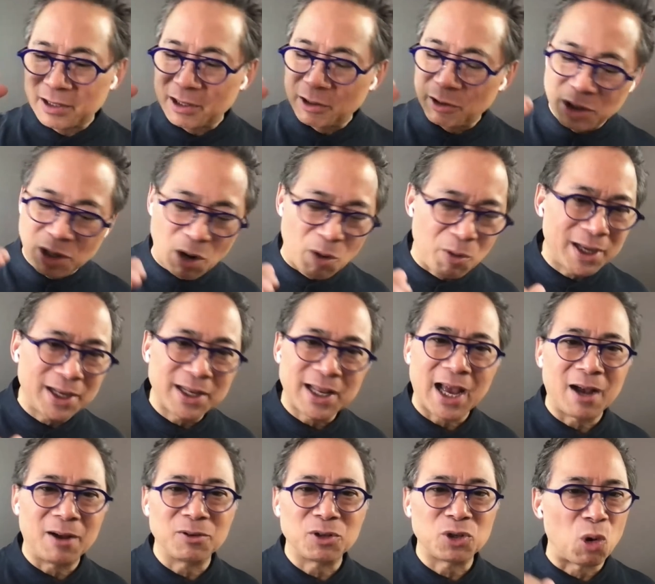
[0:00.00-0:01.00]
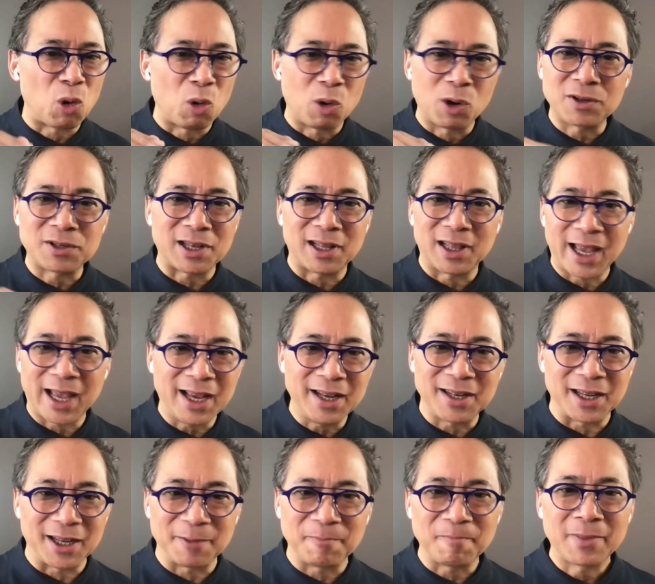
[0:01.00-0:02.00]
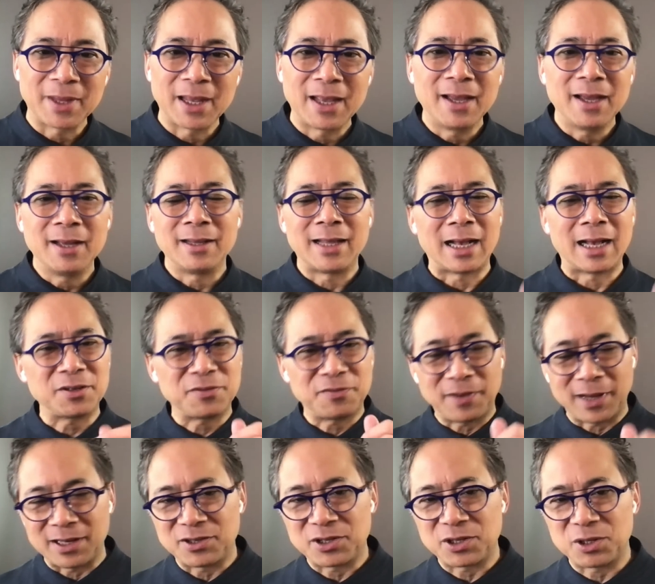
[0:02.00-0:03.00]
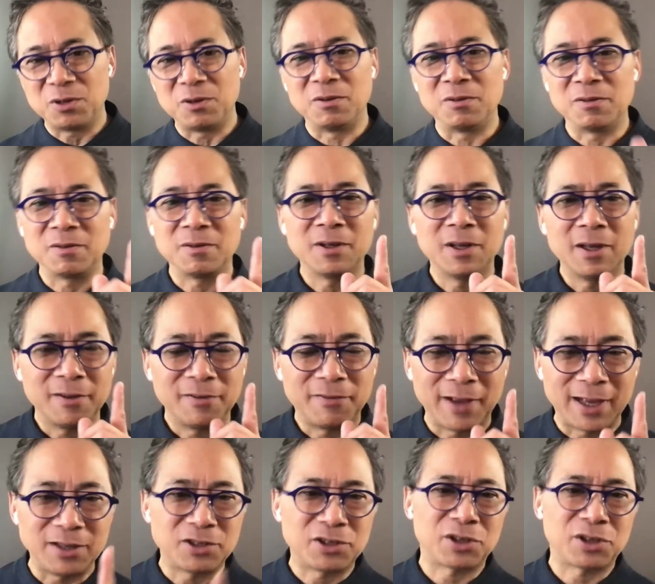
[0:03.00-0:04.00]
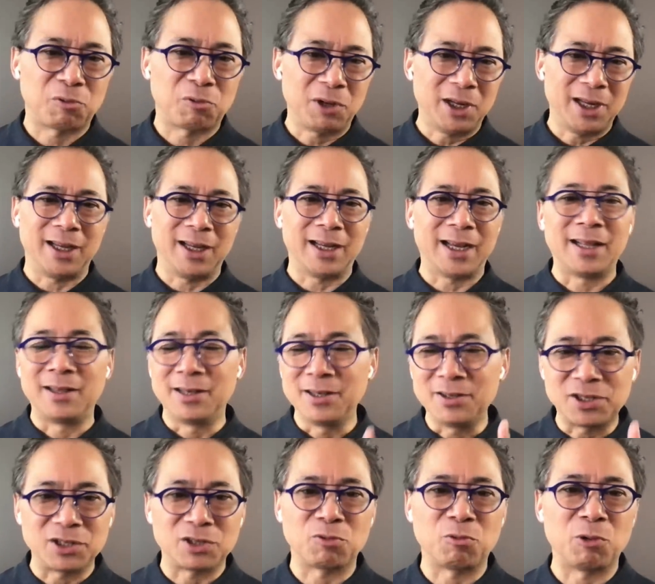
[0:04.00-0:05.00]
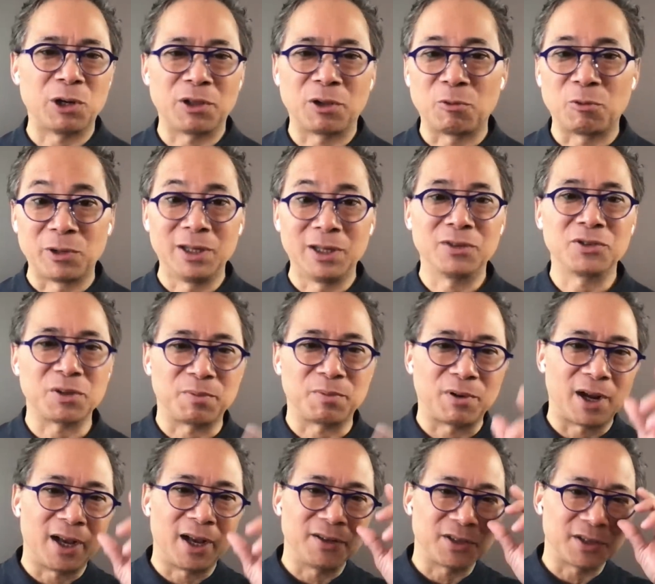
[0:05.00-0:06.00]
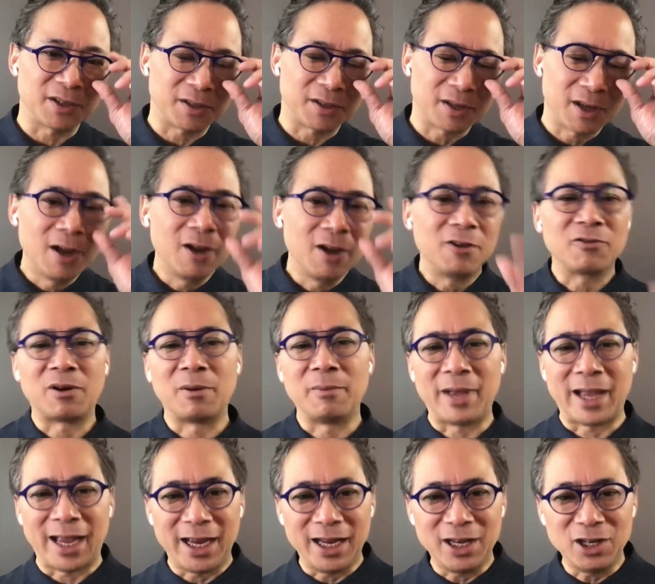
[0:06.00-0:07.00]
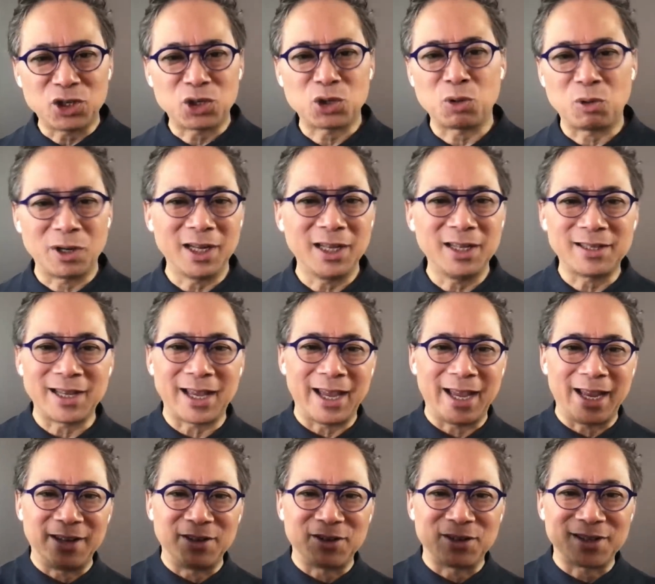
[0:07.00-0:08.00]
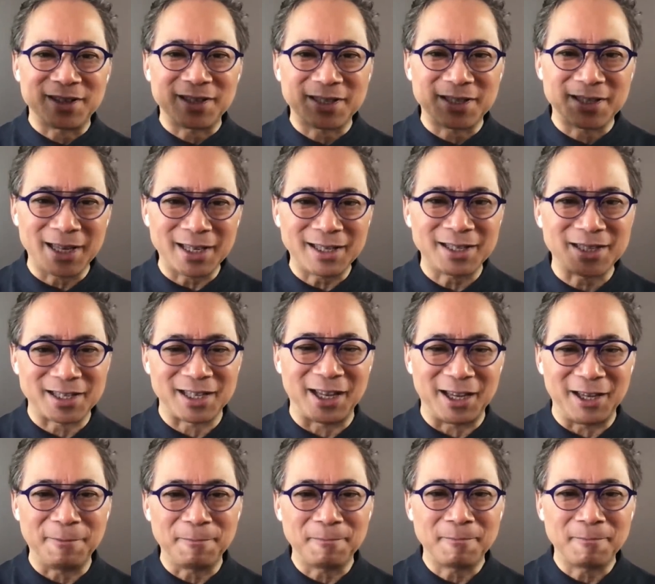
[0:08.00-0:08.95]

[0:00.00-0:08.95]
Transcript: going down towards the landing. That's phase 2. Phase 3, and this is where the real surprise is, from age 20 to age 60,